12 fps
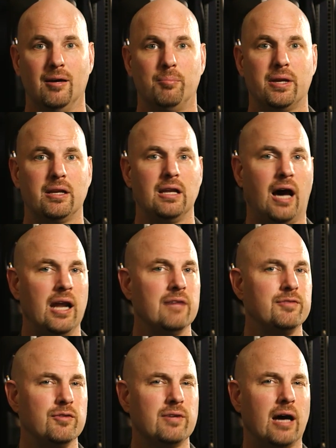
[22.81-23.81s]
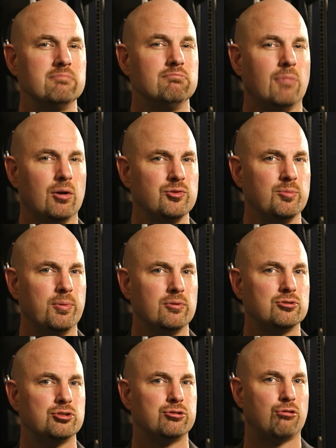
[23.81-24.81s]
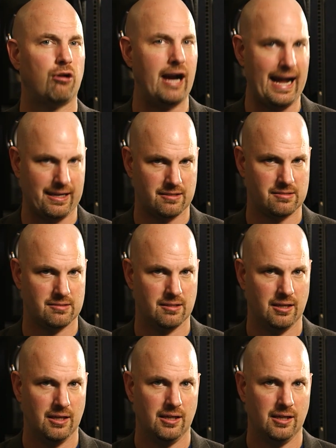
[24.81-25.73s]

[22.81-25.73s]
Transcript: but not if you've got multiple tracks.